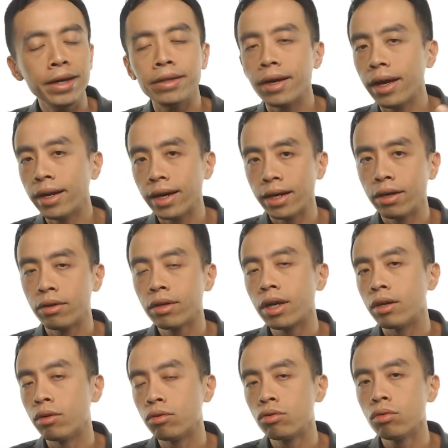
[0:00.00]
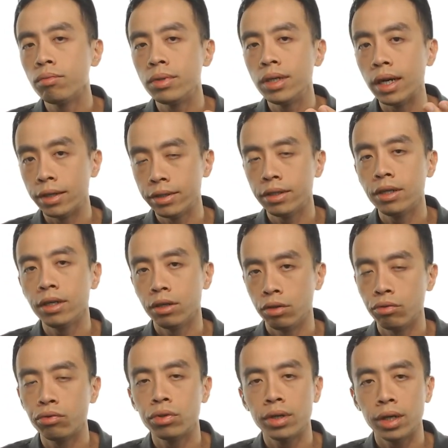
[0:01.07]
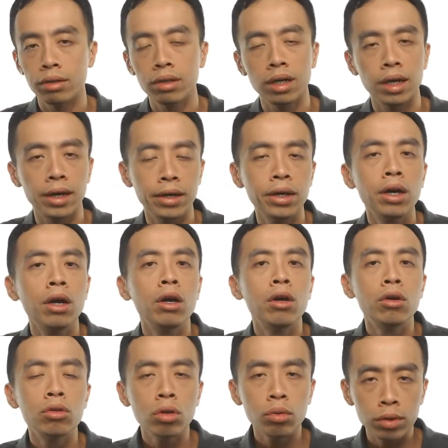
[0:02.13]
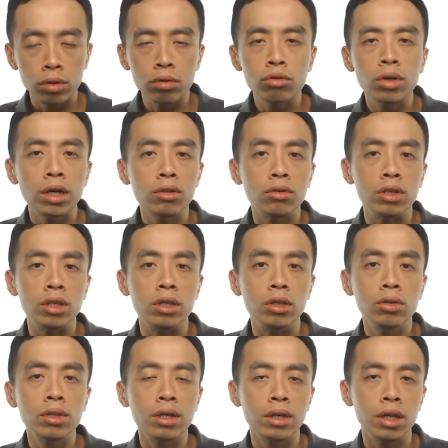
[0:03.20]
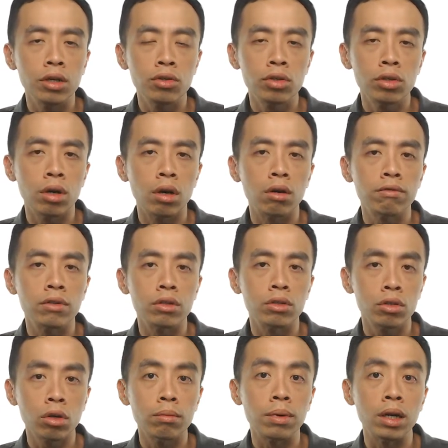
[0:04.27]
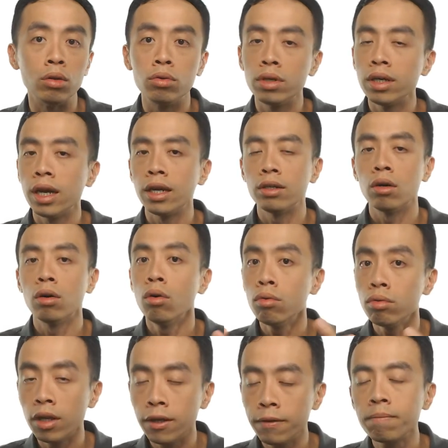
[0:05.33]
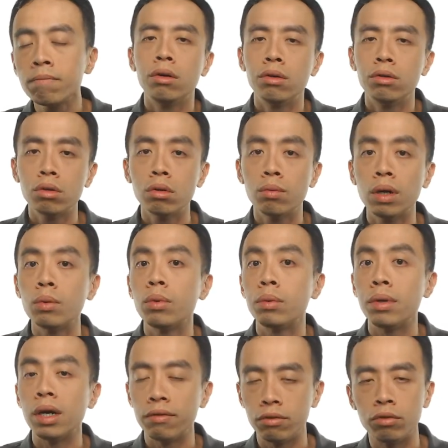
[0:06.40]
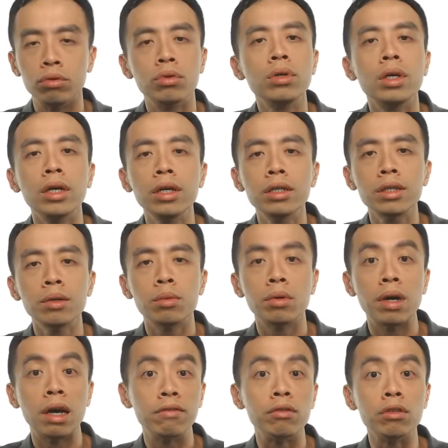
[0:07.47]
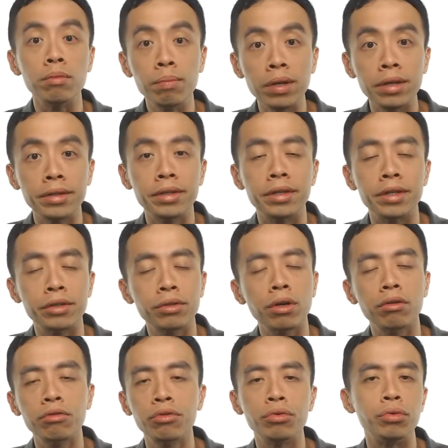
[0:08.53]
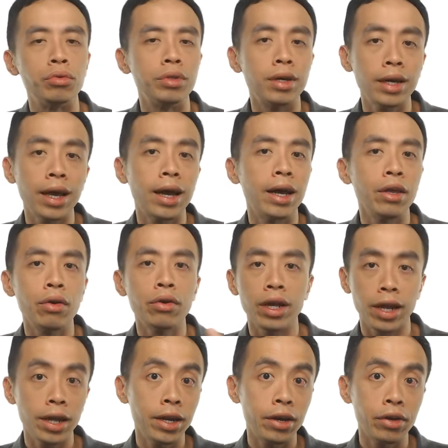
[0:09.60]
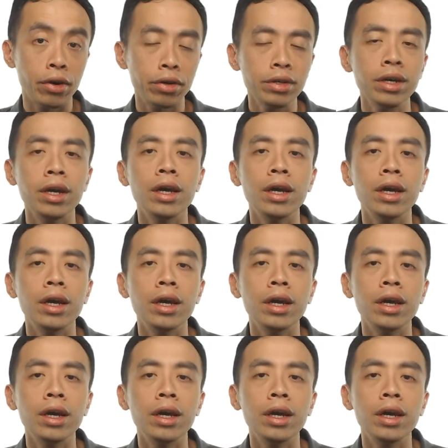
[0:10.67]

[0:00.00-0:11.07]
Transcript: the anion can also be acidic neutral alkali. So we don't try to deduce the nature of the salt by looking at the whole thing. So what we will have to do is, we will have to split the salt to the cation and anion